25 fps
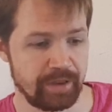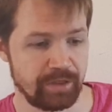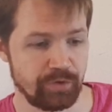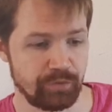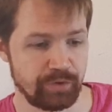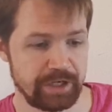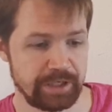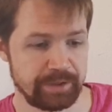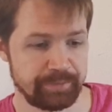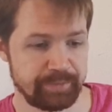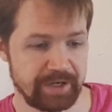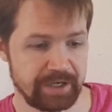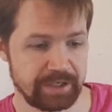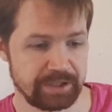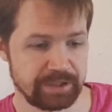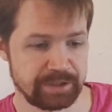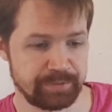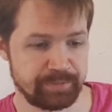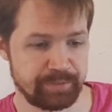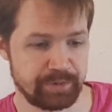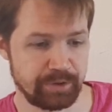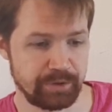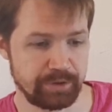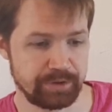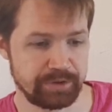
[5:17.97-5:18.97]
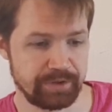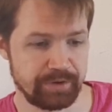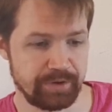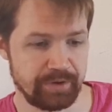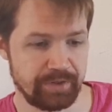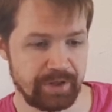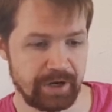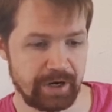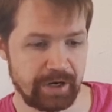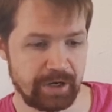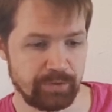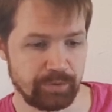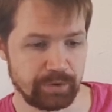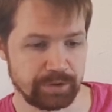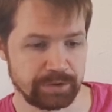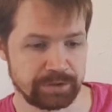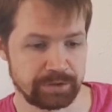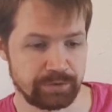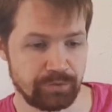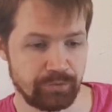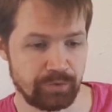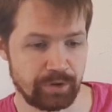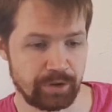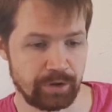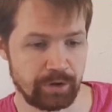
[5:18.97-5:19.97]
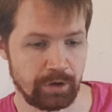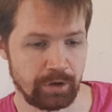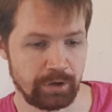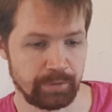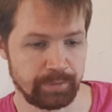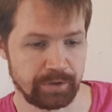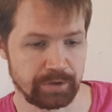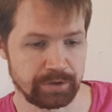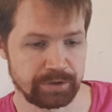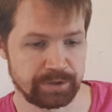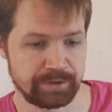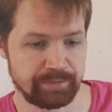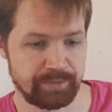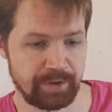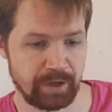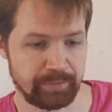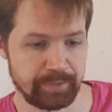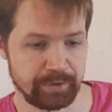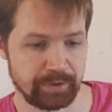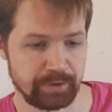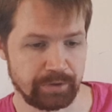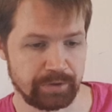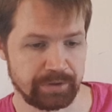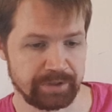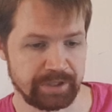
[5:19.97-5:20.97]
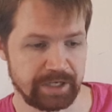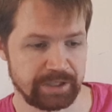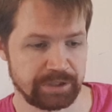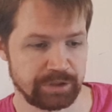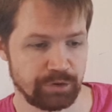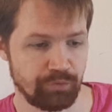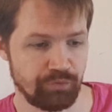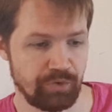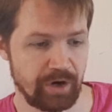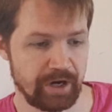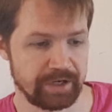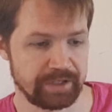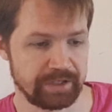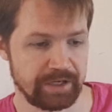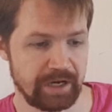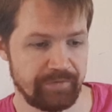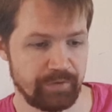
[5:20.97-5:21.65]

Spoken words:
The wheat beers brewed there were almost popular nationwide.